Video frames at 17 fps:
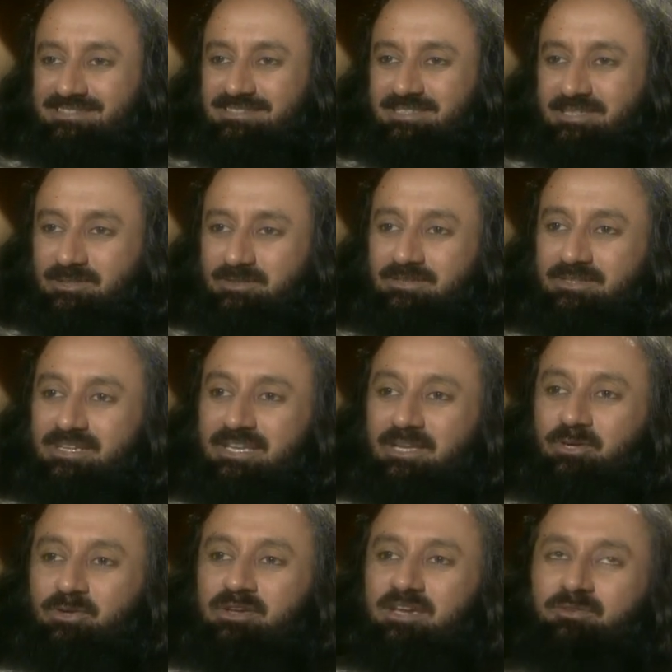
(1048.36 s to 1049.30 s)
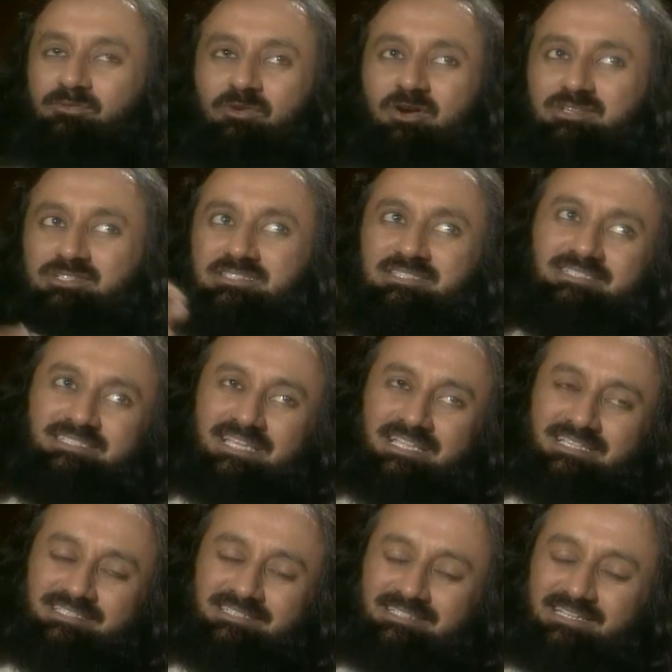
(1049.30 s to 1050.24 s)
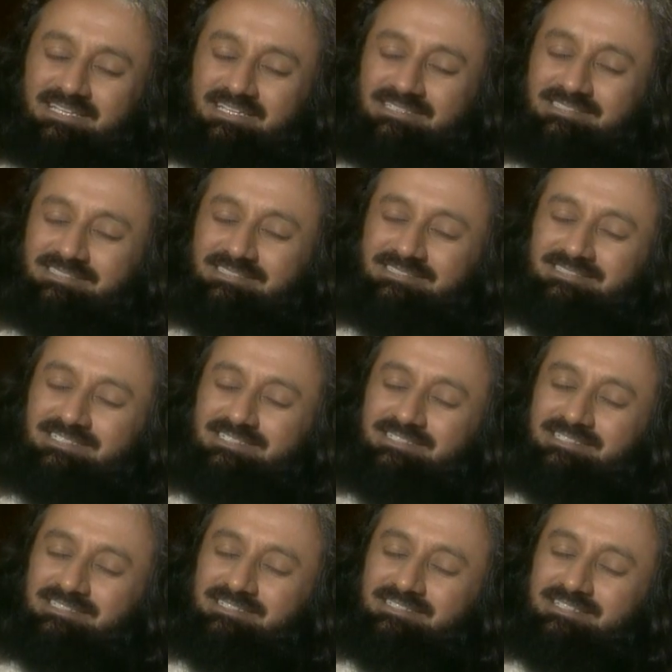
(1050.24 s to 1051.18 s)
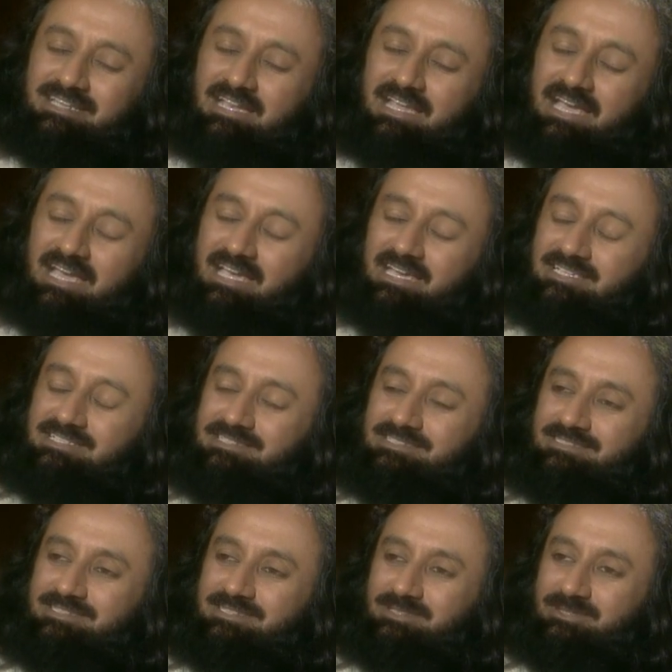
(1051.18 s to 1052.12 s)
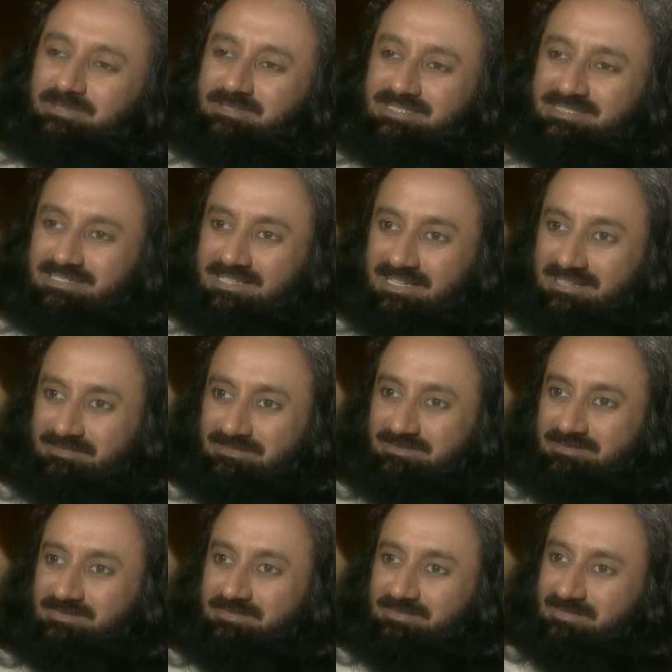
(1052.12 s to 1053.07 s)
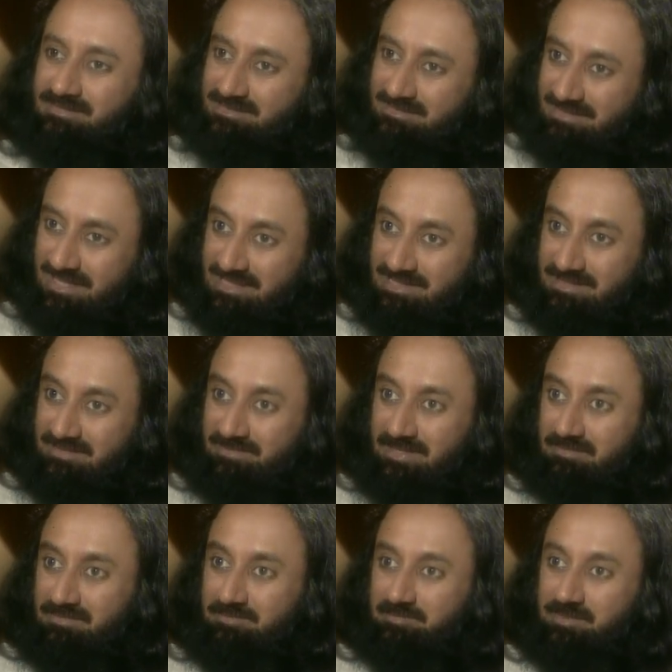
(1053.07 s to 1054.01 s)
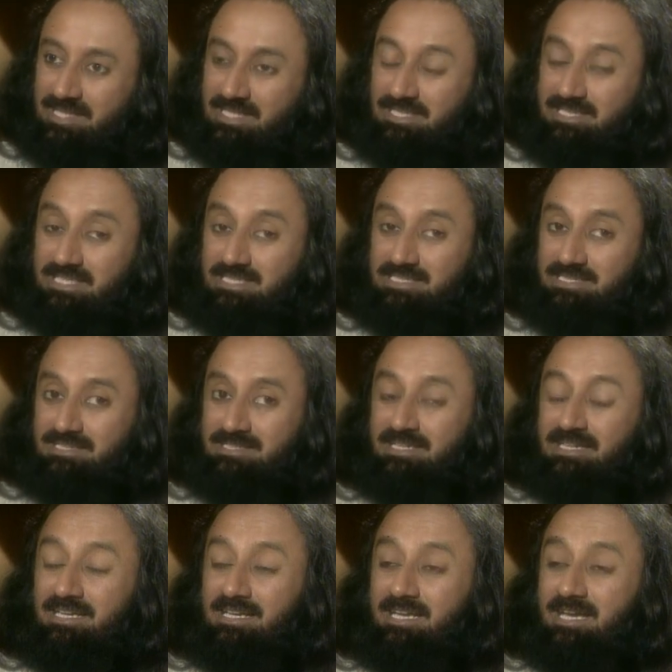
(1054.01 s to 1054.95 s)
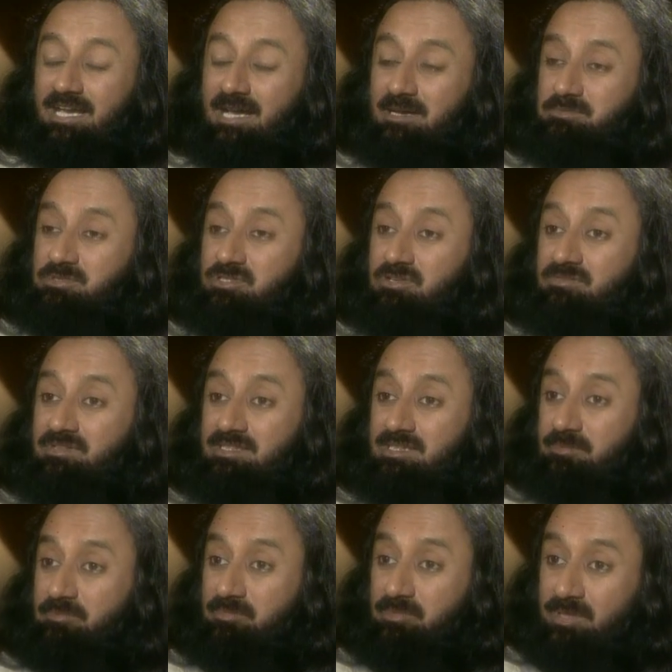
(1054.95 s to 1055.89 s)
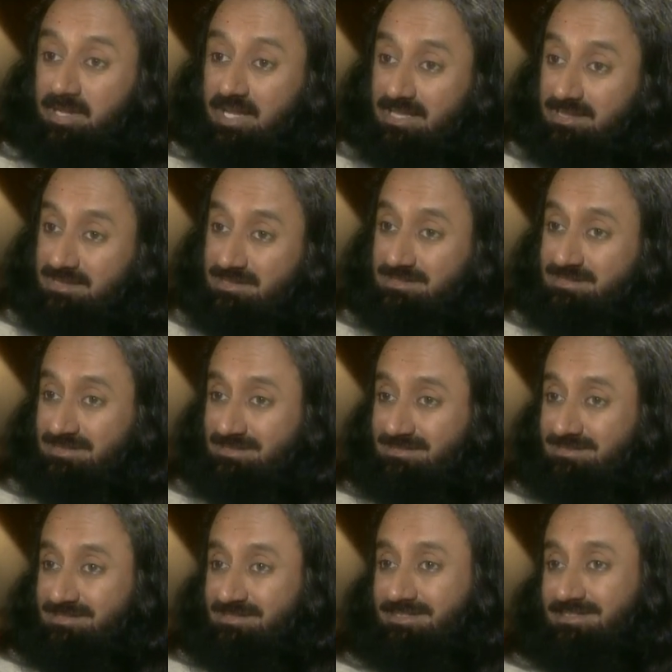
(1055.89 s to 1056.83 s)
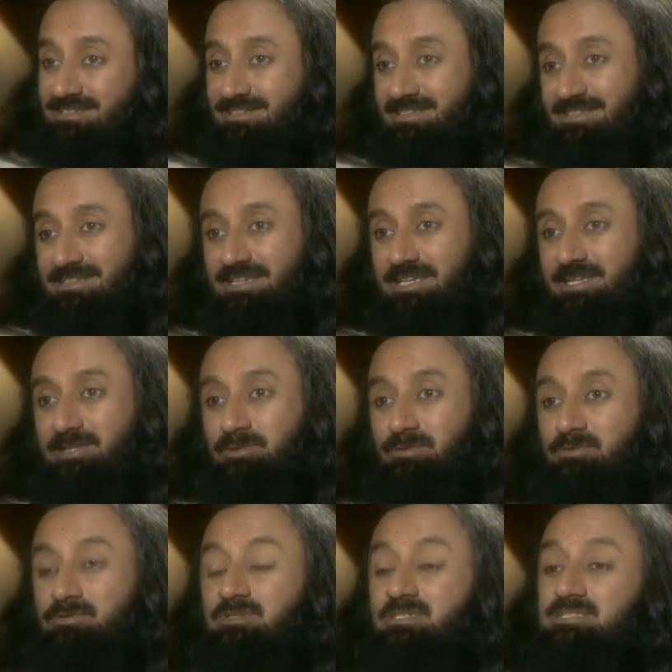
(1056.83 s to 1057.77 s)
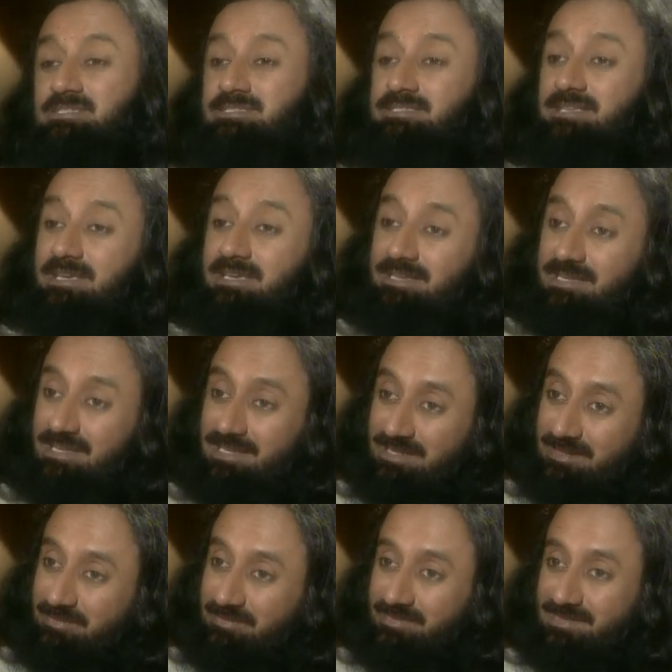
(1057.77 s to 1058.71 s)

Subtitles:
you know. You can watch the sunset and just relax into yourself. That's the way of meditation. Observing the breath, you can do singing,